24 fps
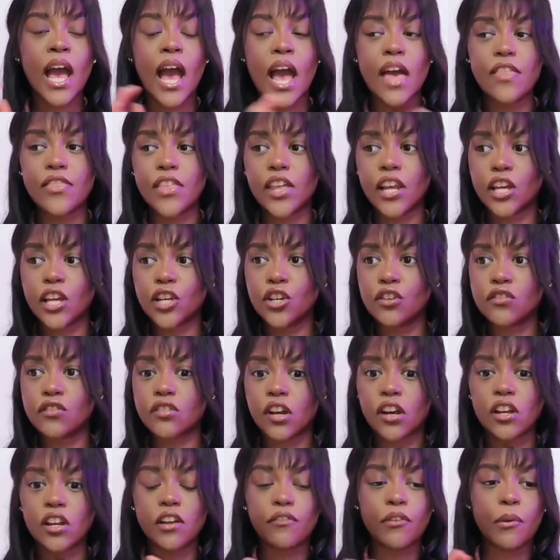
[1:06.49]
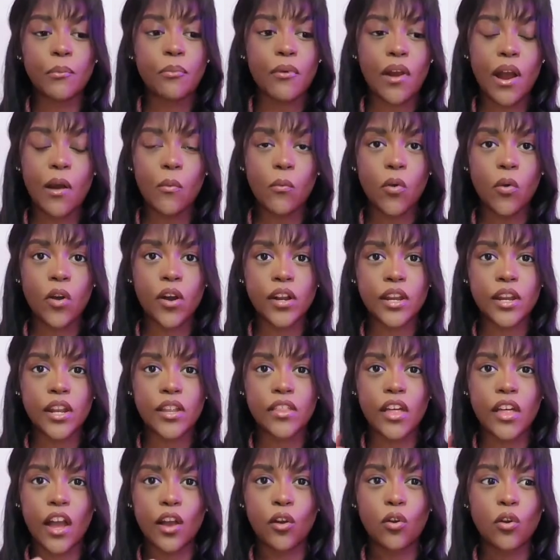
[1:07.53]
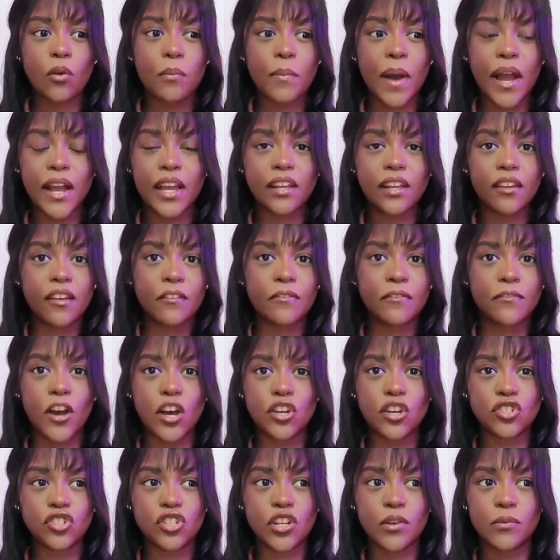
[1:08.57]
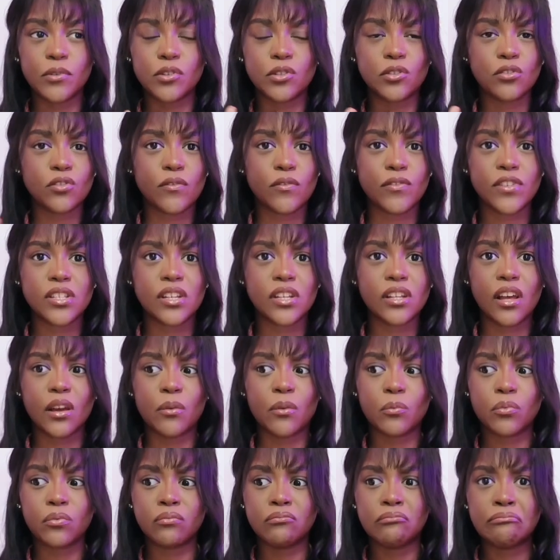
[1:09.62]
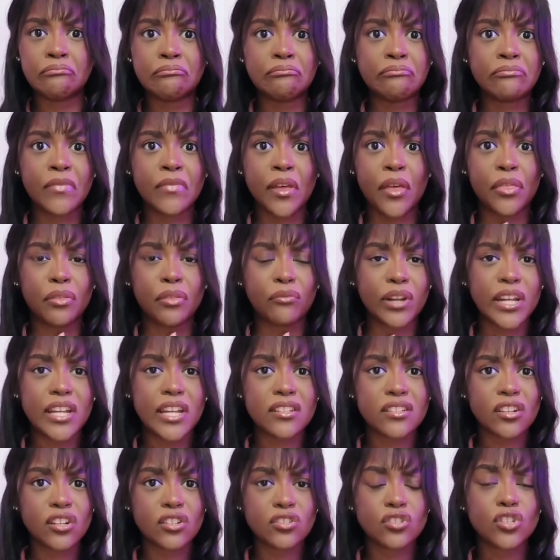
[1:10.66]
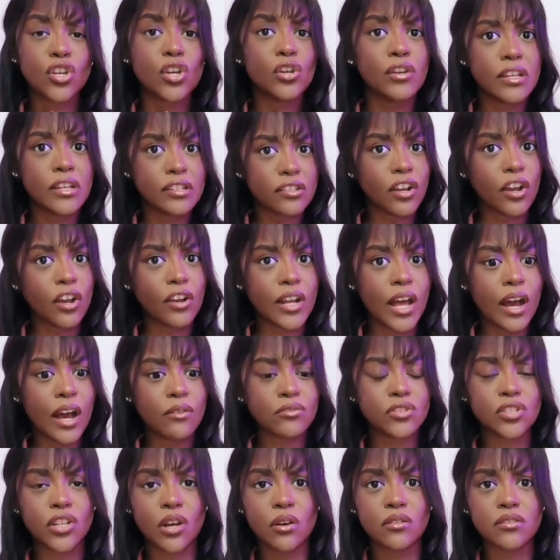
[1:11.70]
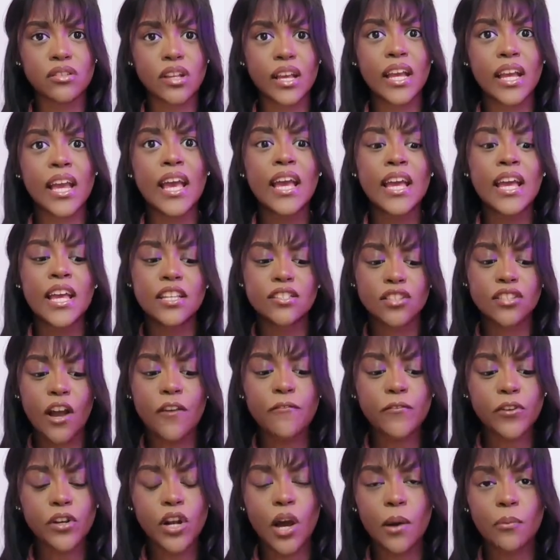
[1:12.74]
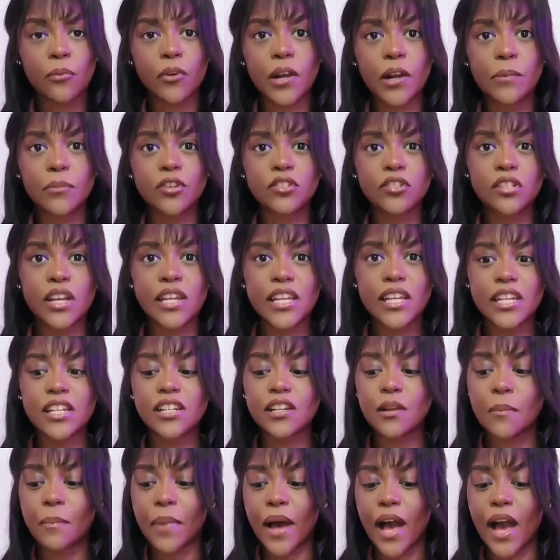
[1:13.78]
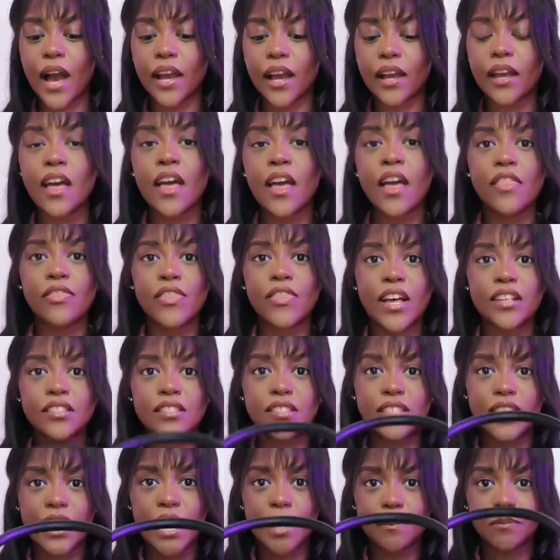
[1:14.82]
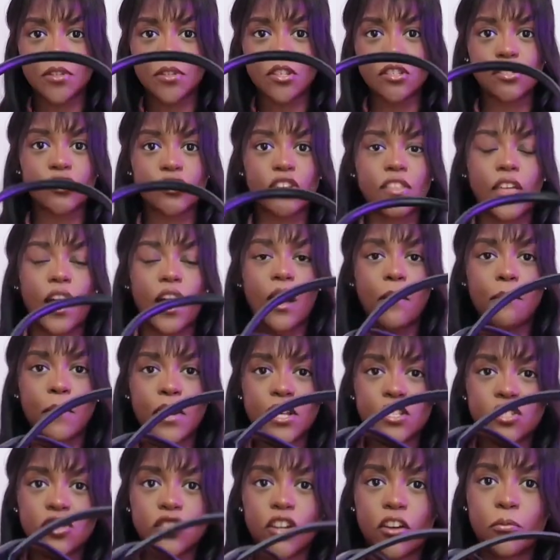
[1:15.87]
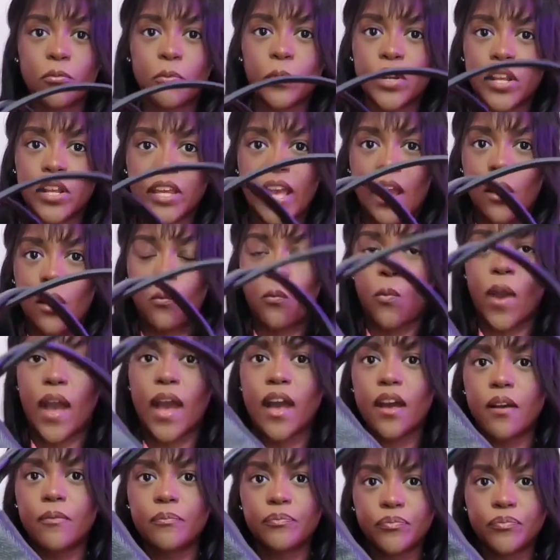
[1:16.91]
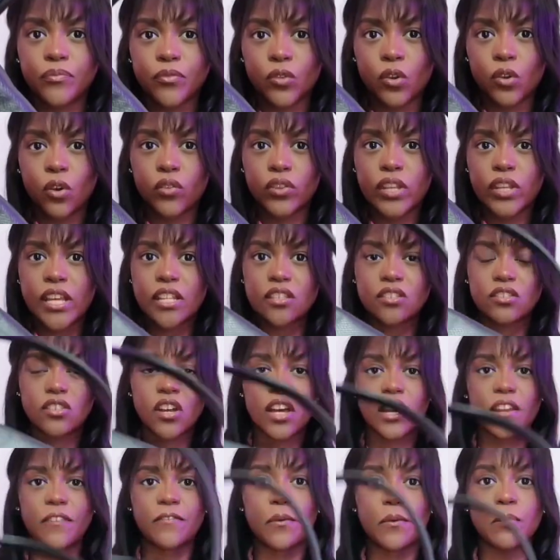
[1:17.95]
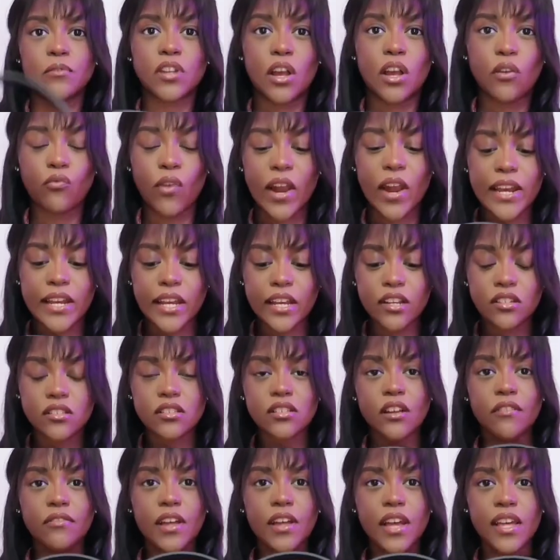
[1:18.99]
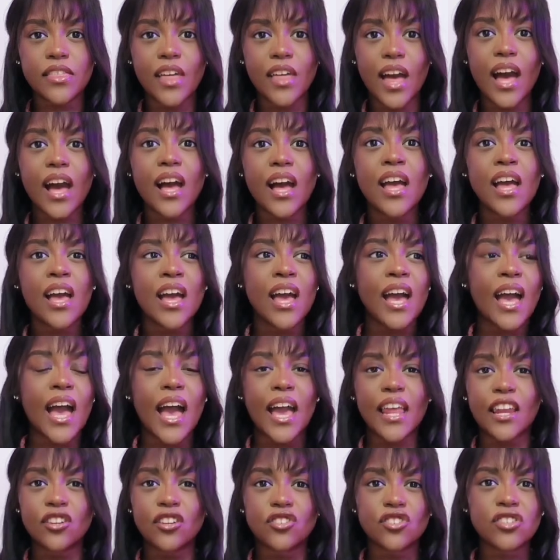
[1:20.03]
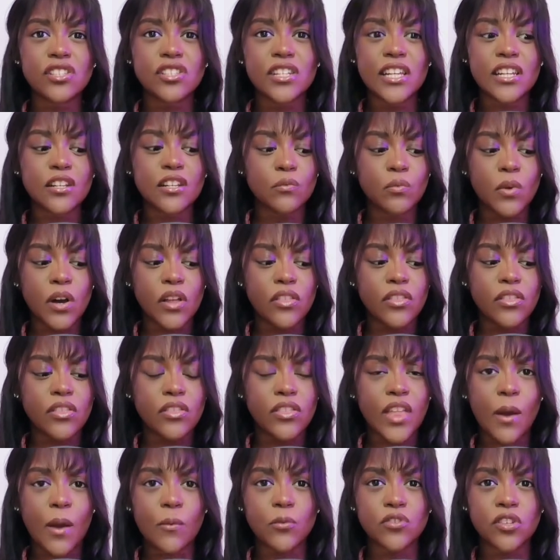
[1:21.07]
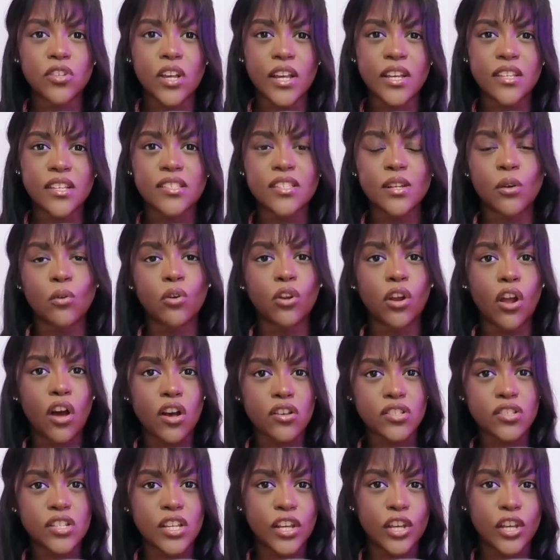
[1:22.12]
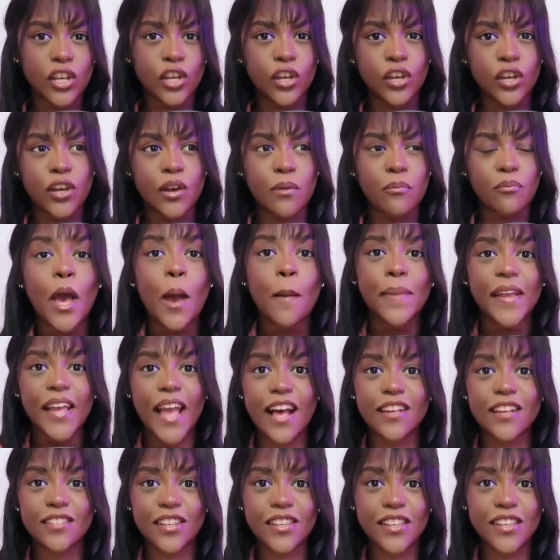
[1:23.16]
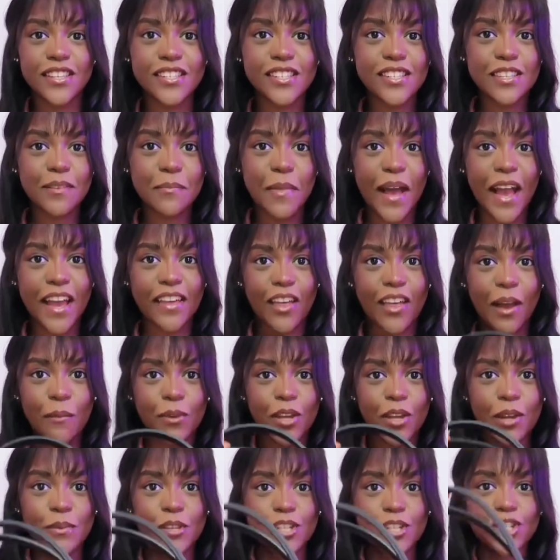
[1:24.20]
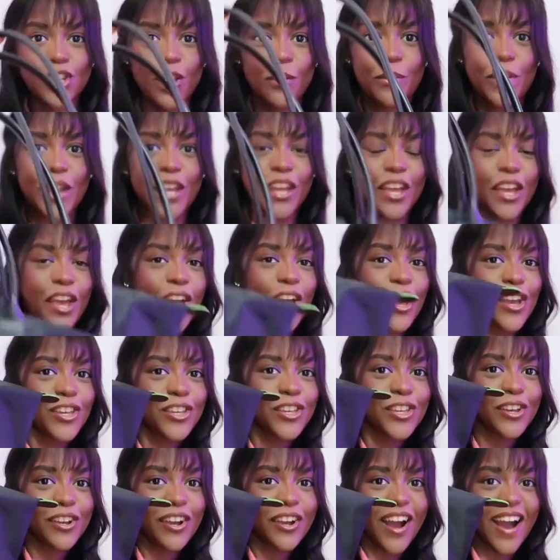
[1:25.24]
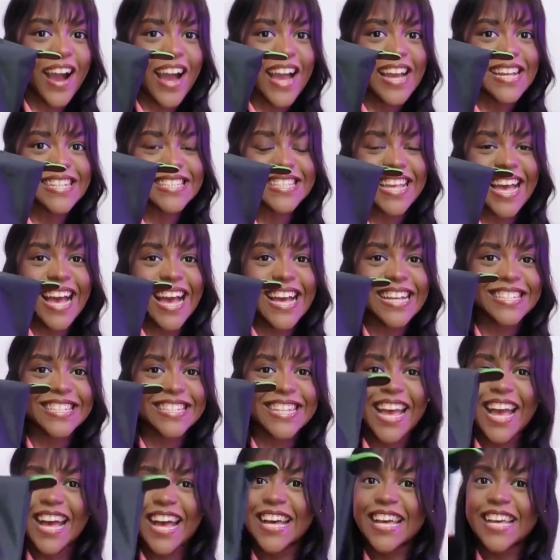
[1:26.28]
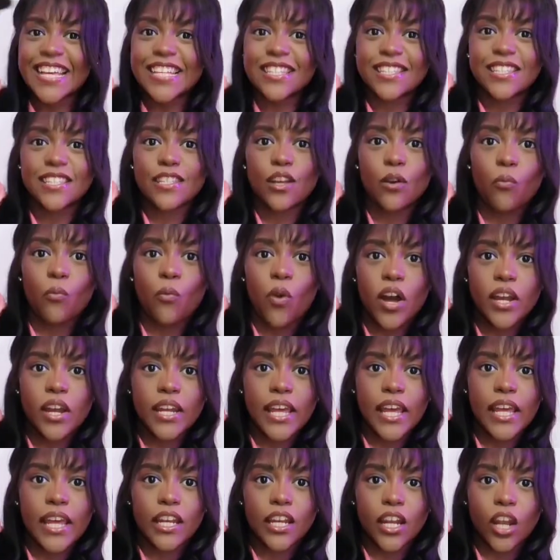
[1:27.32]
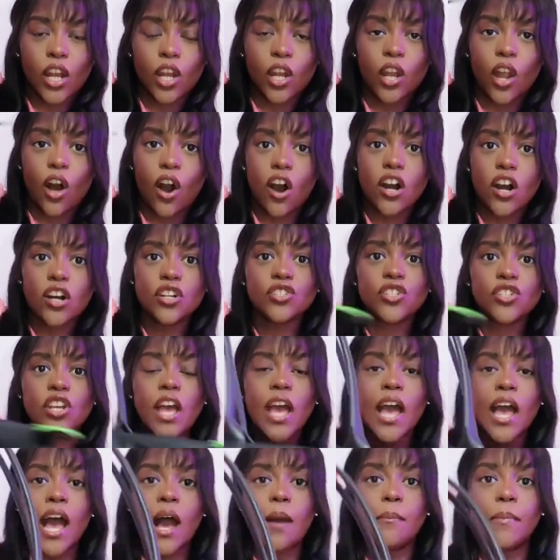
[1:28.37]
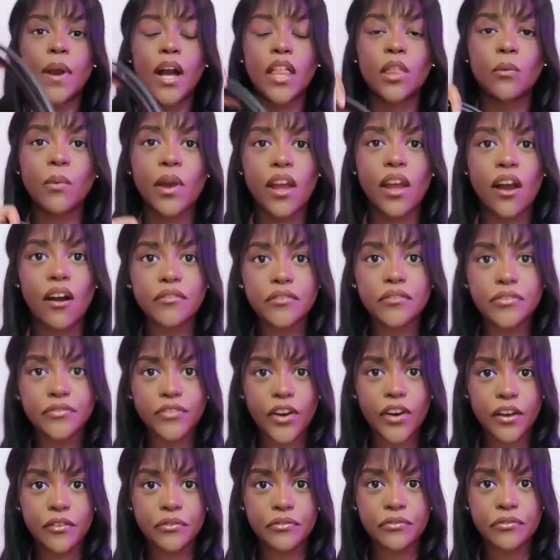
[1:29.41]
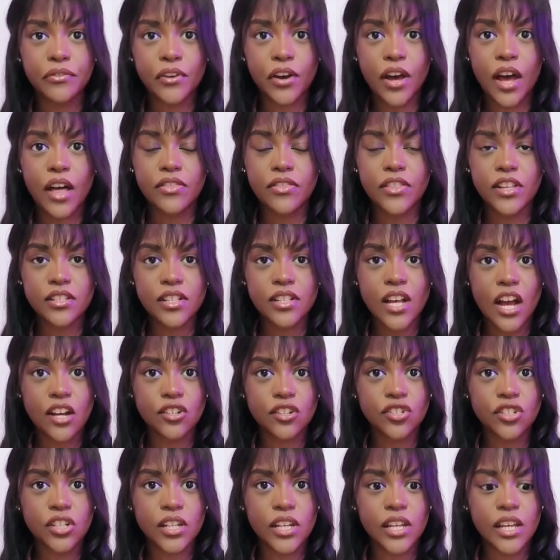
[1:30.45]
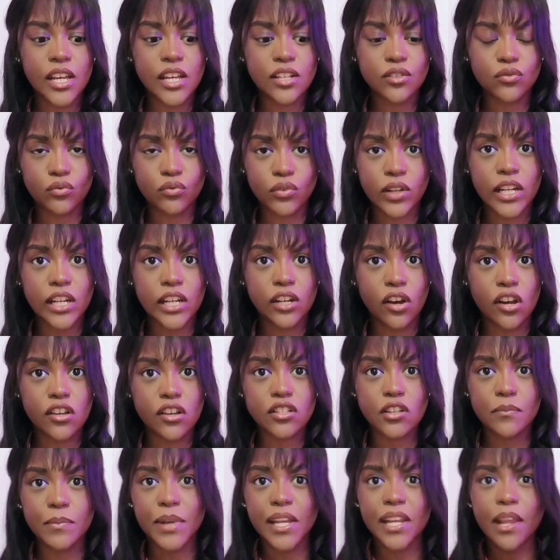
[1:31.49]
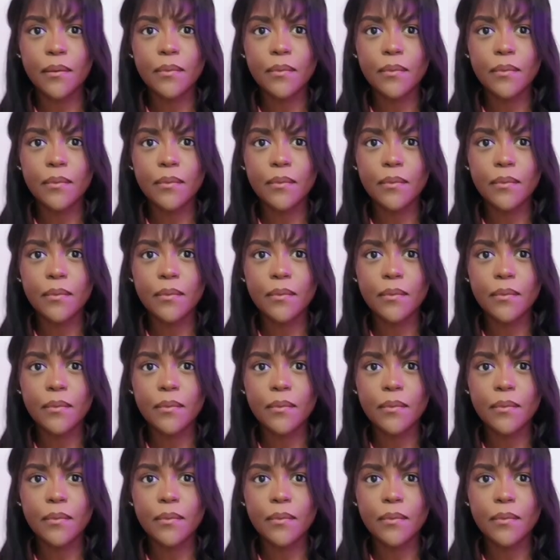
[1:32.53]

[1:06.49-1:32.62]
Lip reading: And then I used like another brown one that I got back in like first year, which was obviously like 2 years ago now. So I was like, it's time for an upgrade because I needed a bag that zipped so that my stuff wouldn't get wet on the inside if it was like raining and stuff like that. And I just needed one that was like still classy and cute. But yeah, so this is the bag that I'm going to be showing you guys, and yeah, it's the one in large. And by the way, I'm 5 foot and this actually is really nice for me.